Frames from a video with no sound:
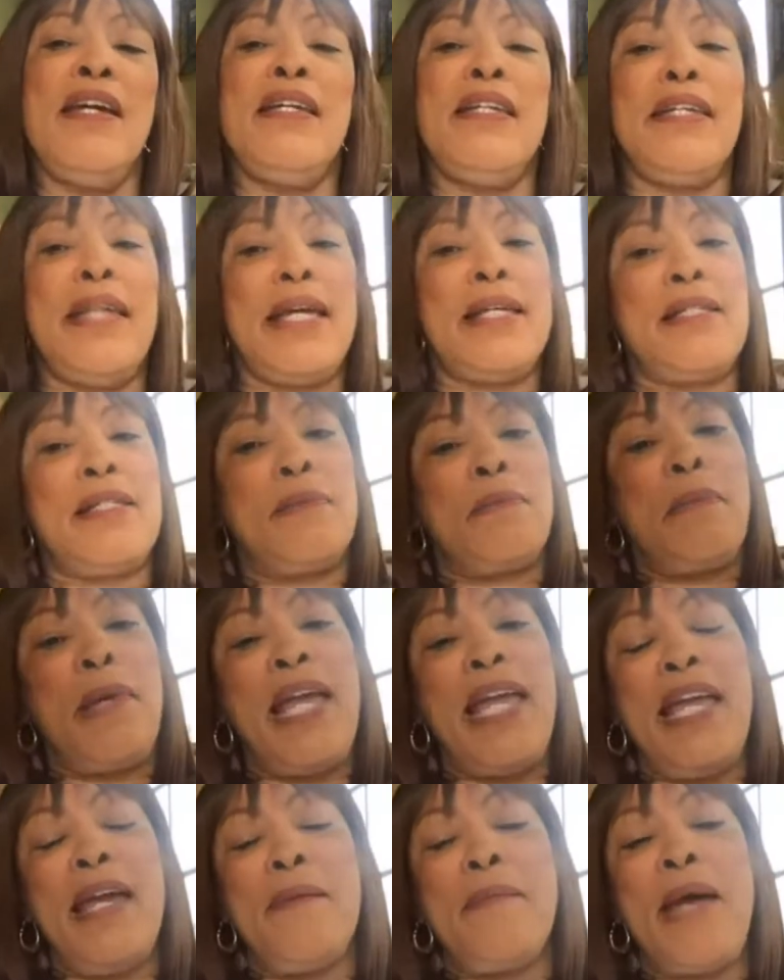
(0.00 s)
Yes,
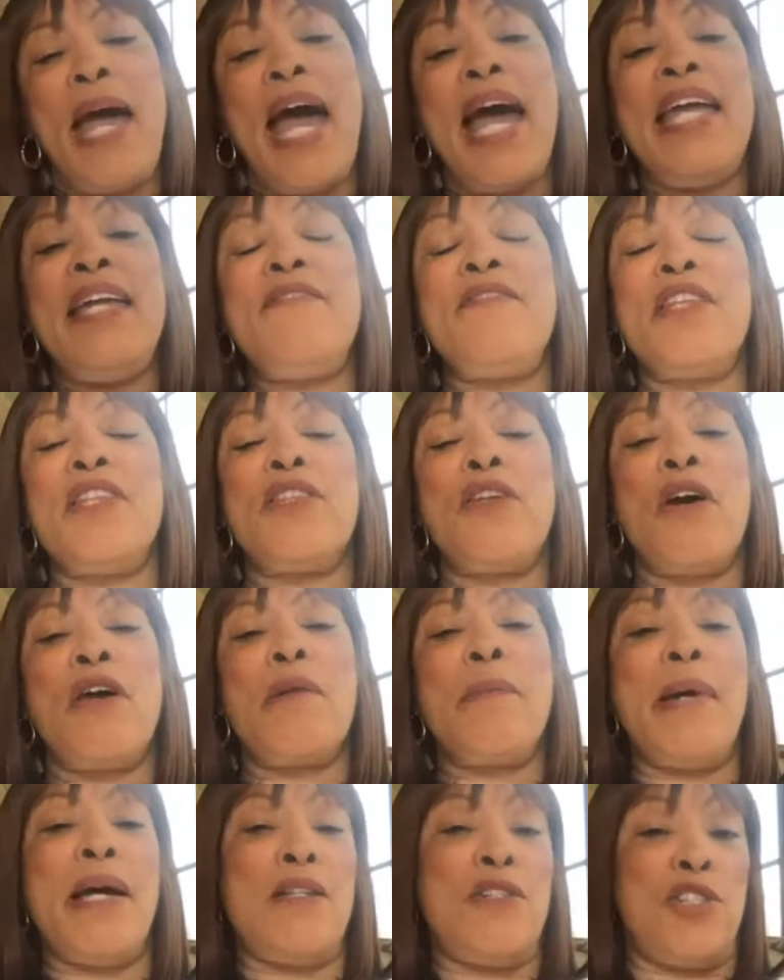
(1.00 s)
ma'am. I even thought
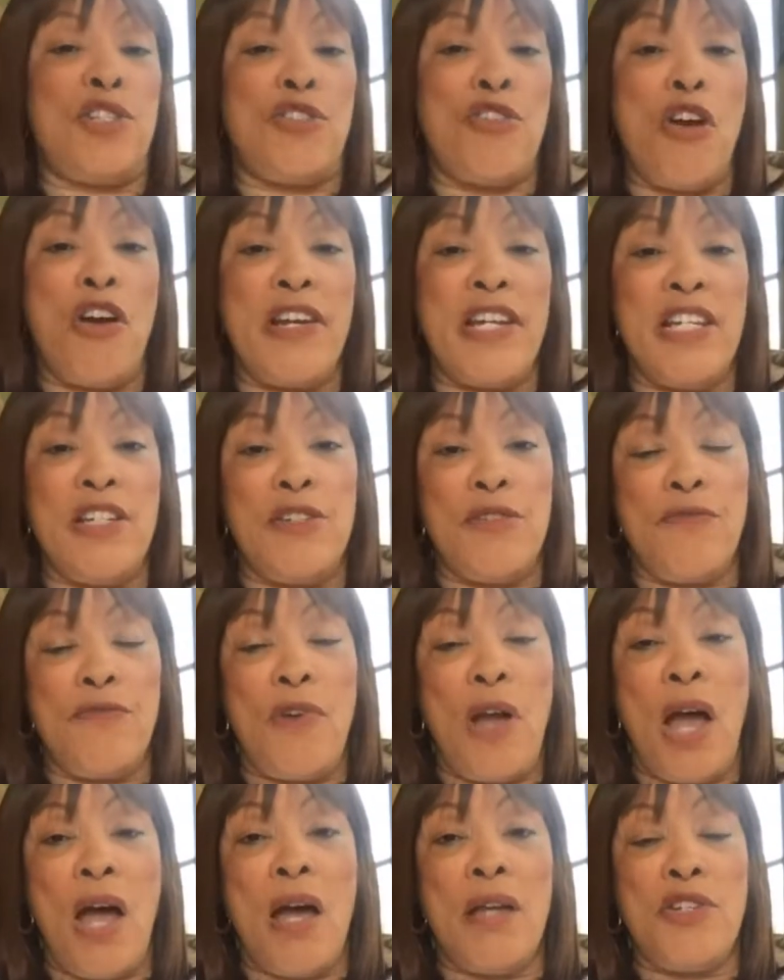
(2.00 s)
about starting
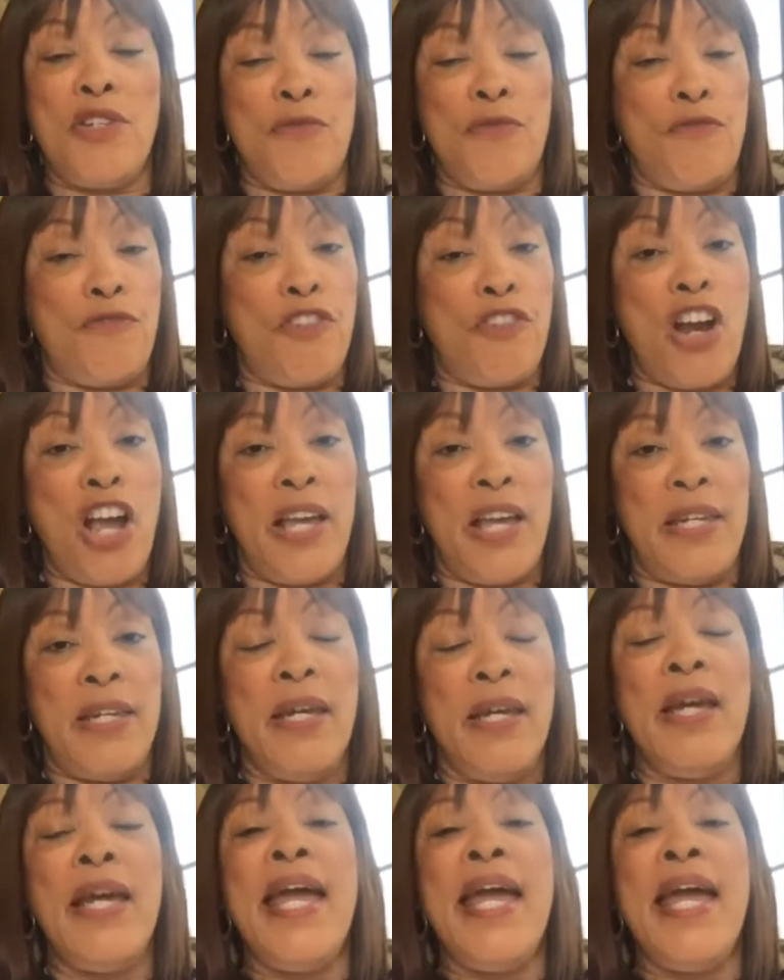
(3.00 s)
to run.